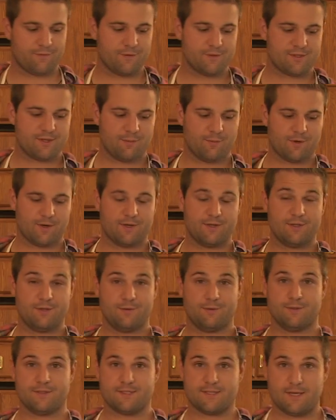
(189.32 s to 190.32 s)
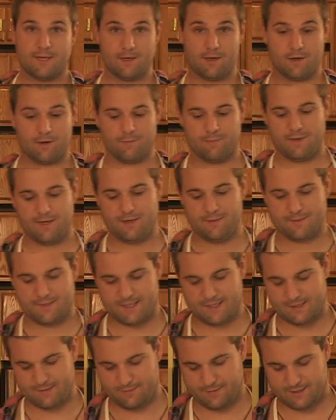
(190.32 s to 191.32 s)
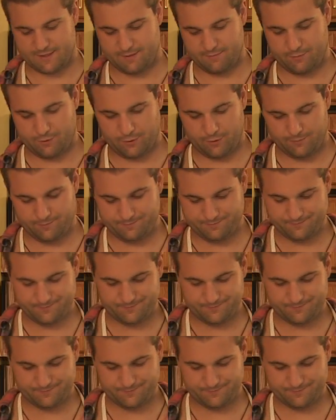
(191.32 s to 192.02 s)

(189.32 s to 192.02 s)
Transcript: first thing we're gonna do is take our medium-sized mixing bowl,